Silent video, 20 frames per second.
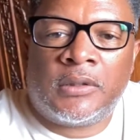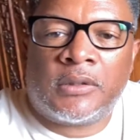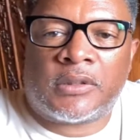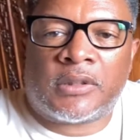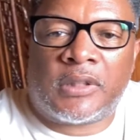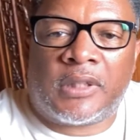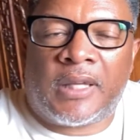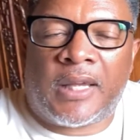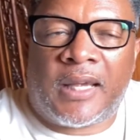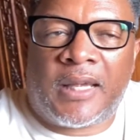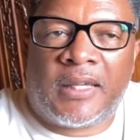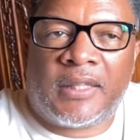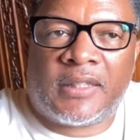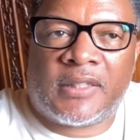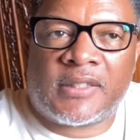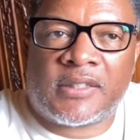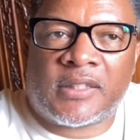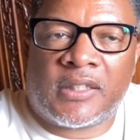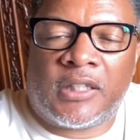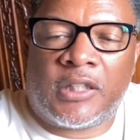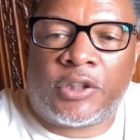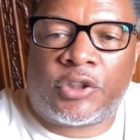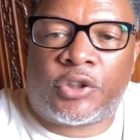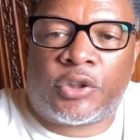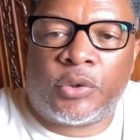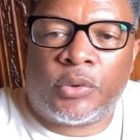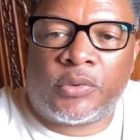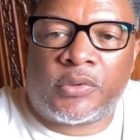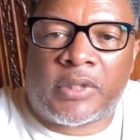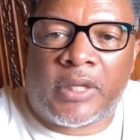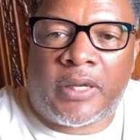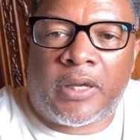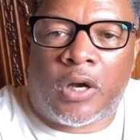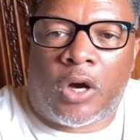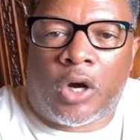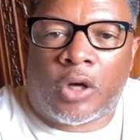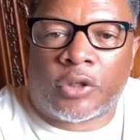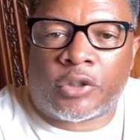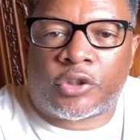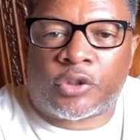Today is Tuesday,
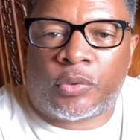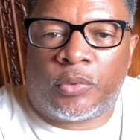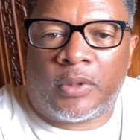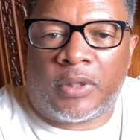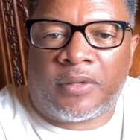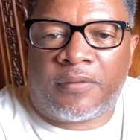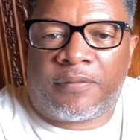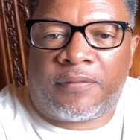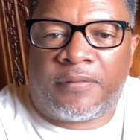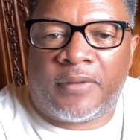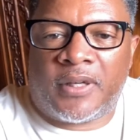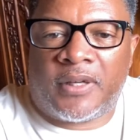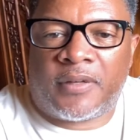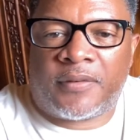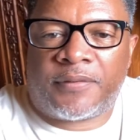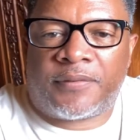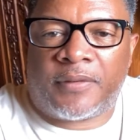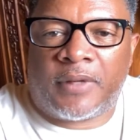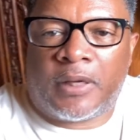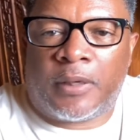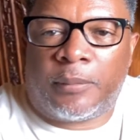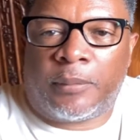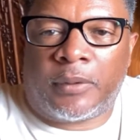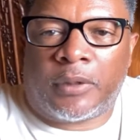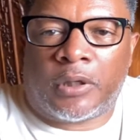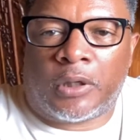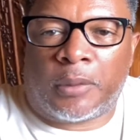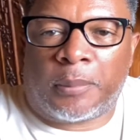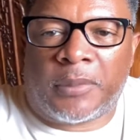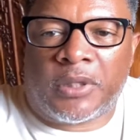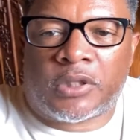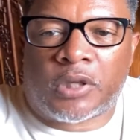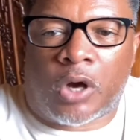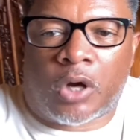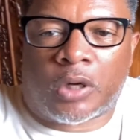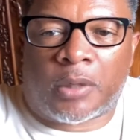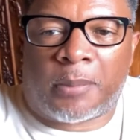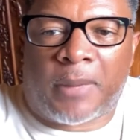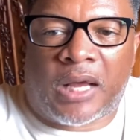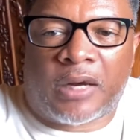August 25th, and we're going to be
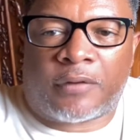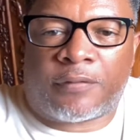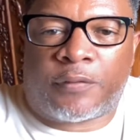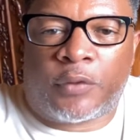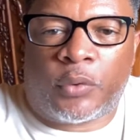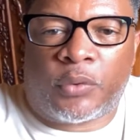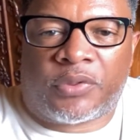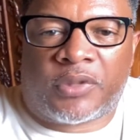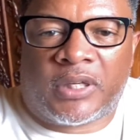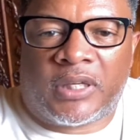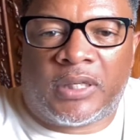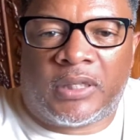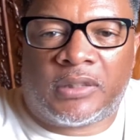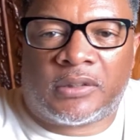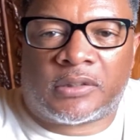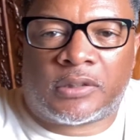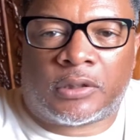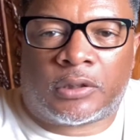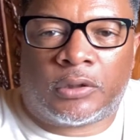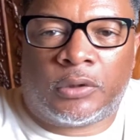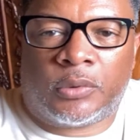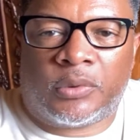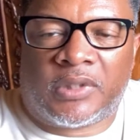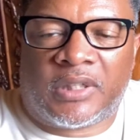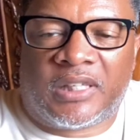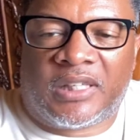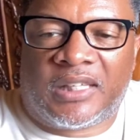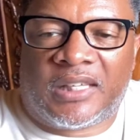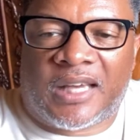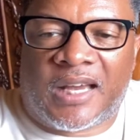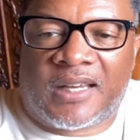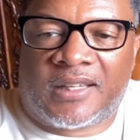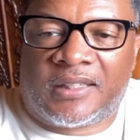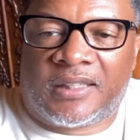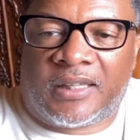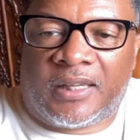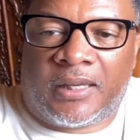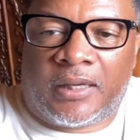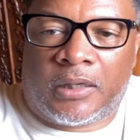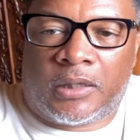talking about a few things, including the
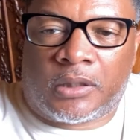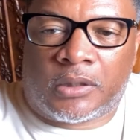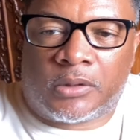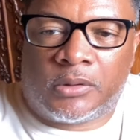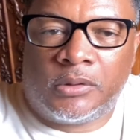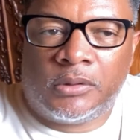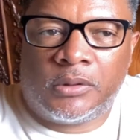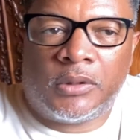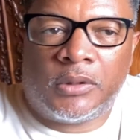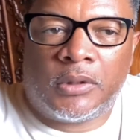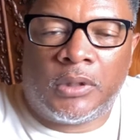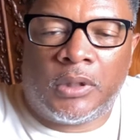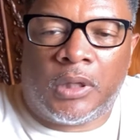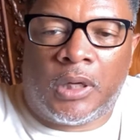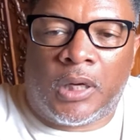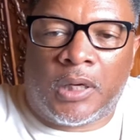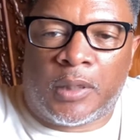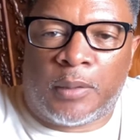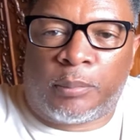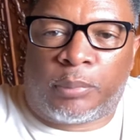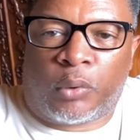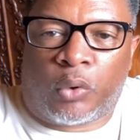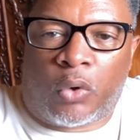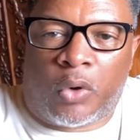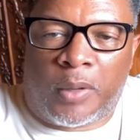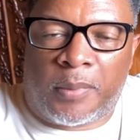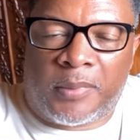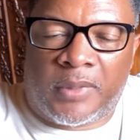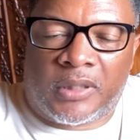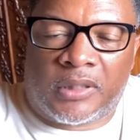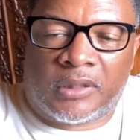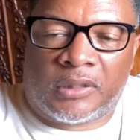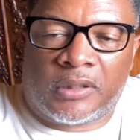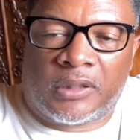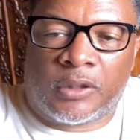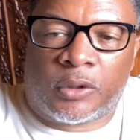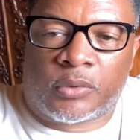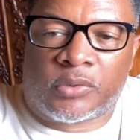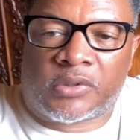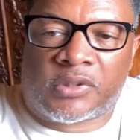EIDL, unemployment, a
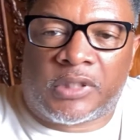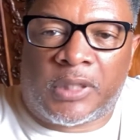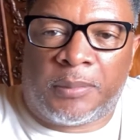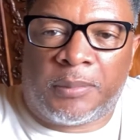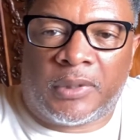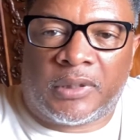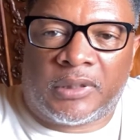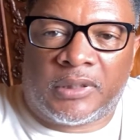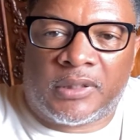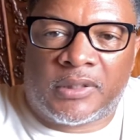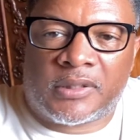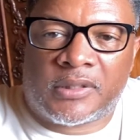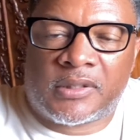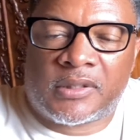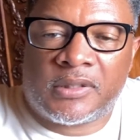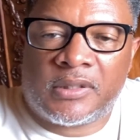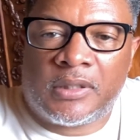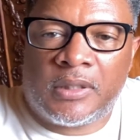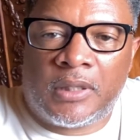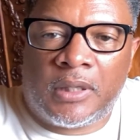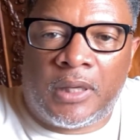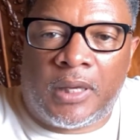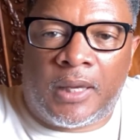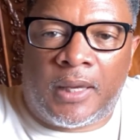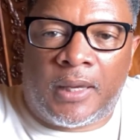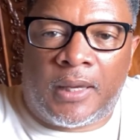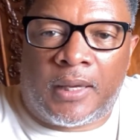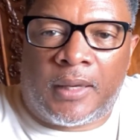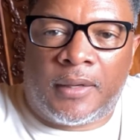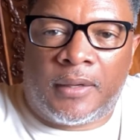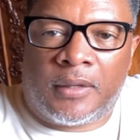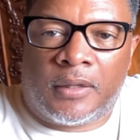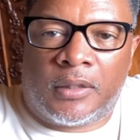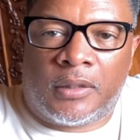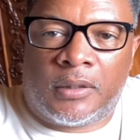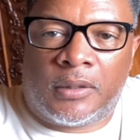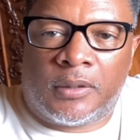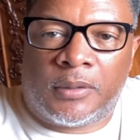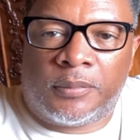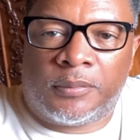little stimulus, and
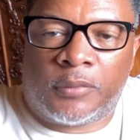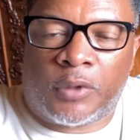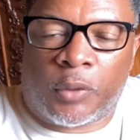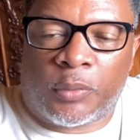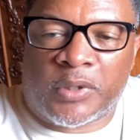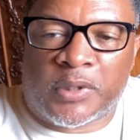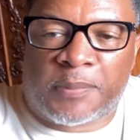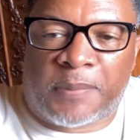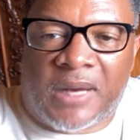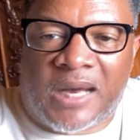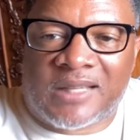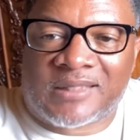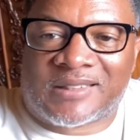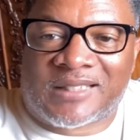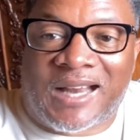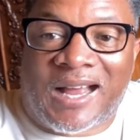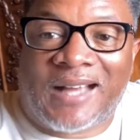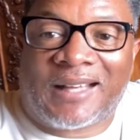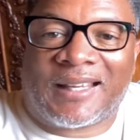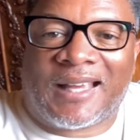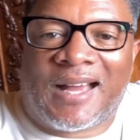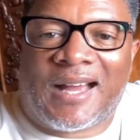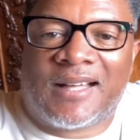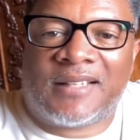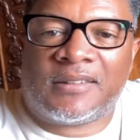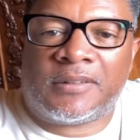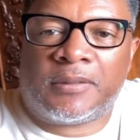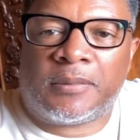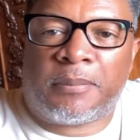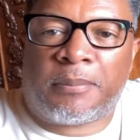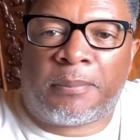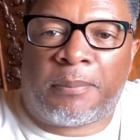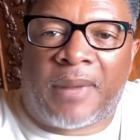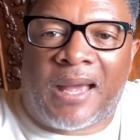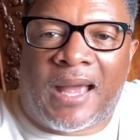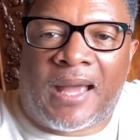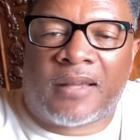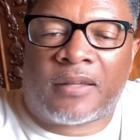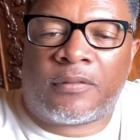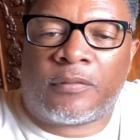a response that I got
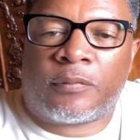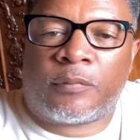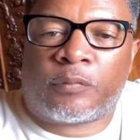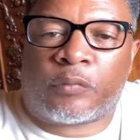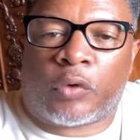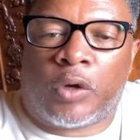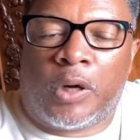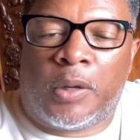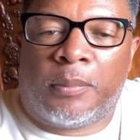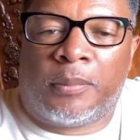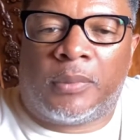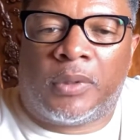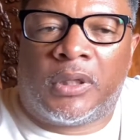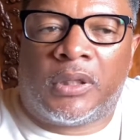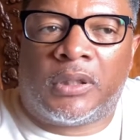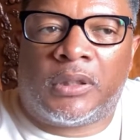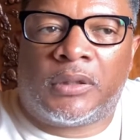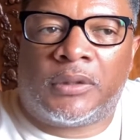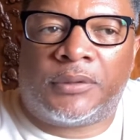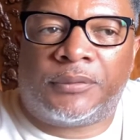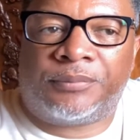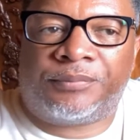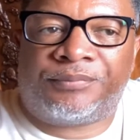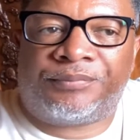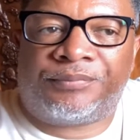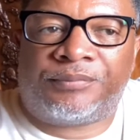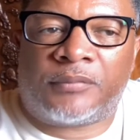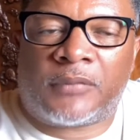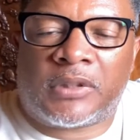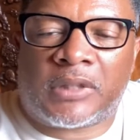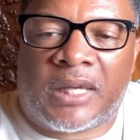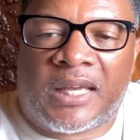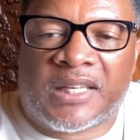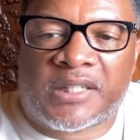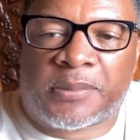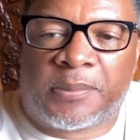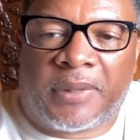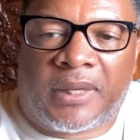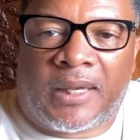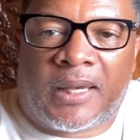back from the
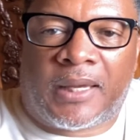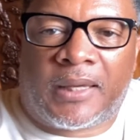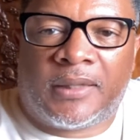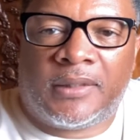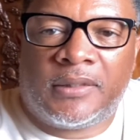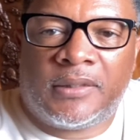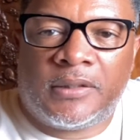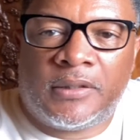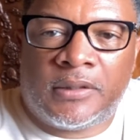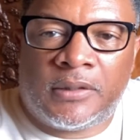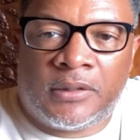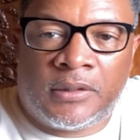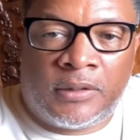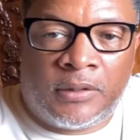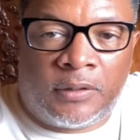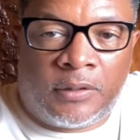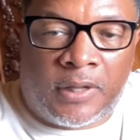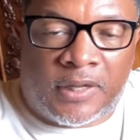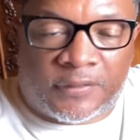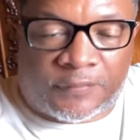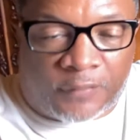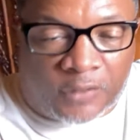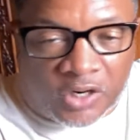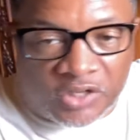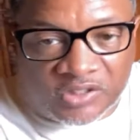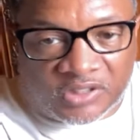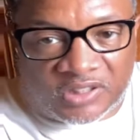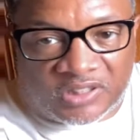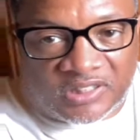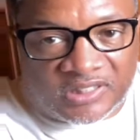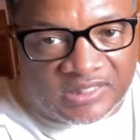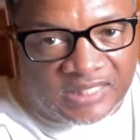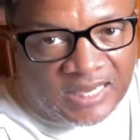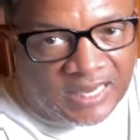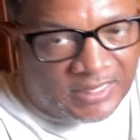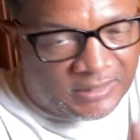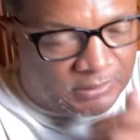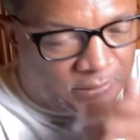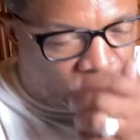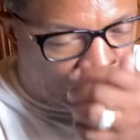SBA as far as the
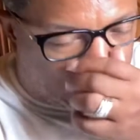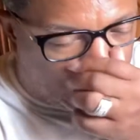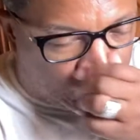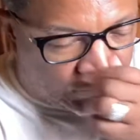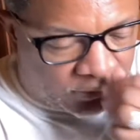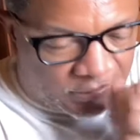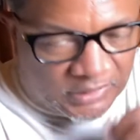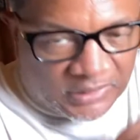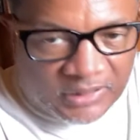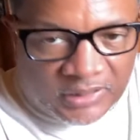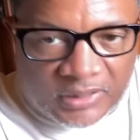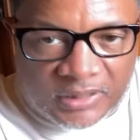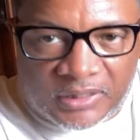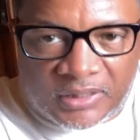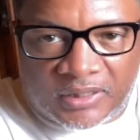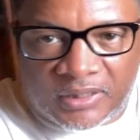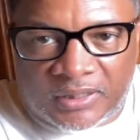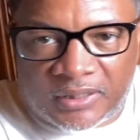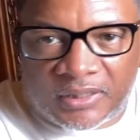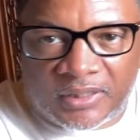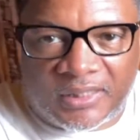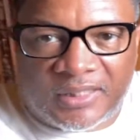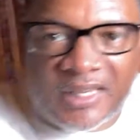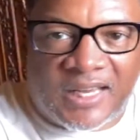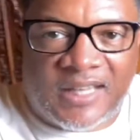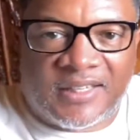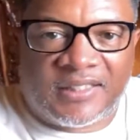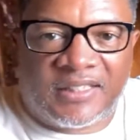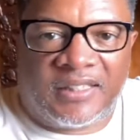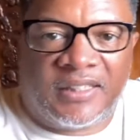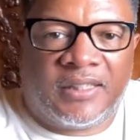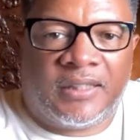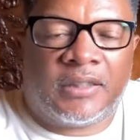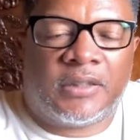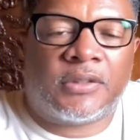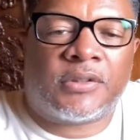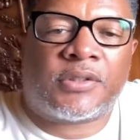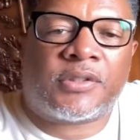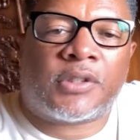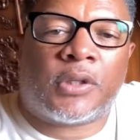disaster loans and the
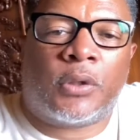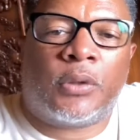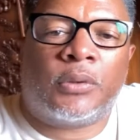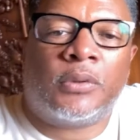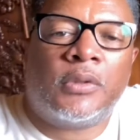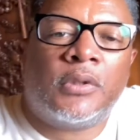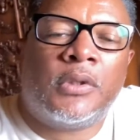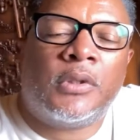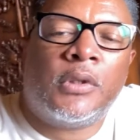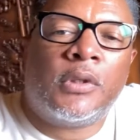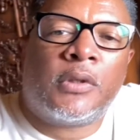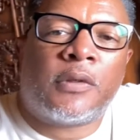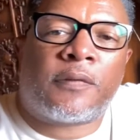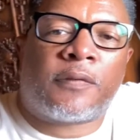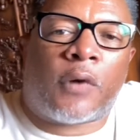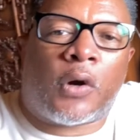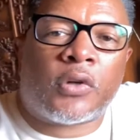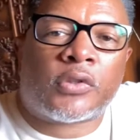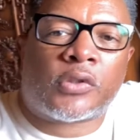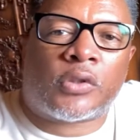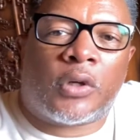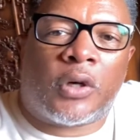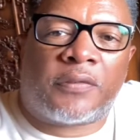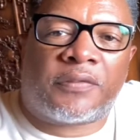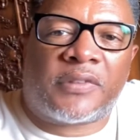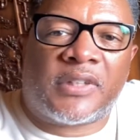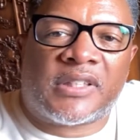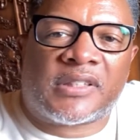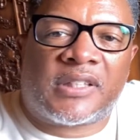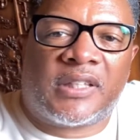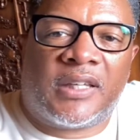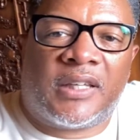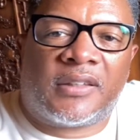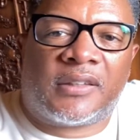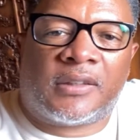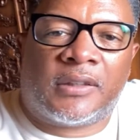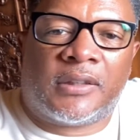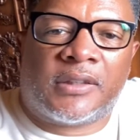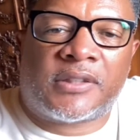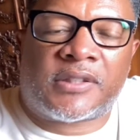EIDL. So, first off, let's hit
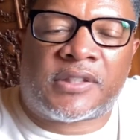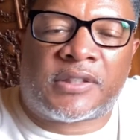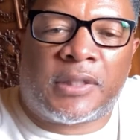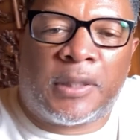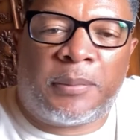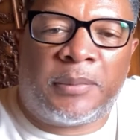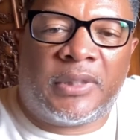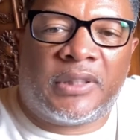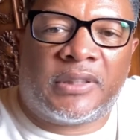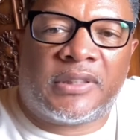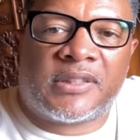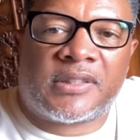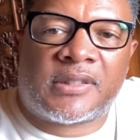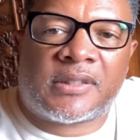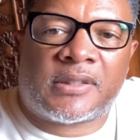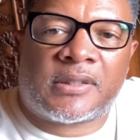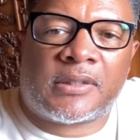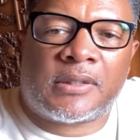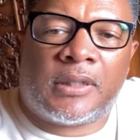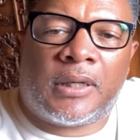the stimulus.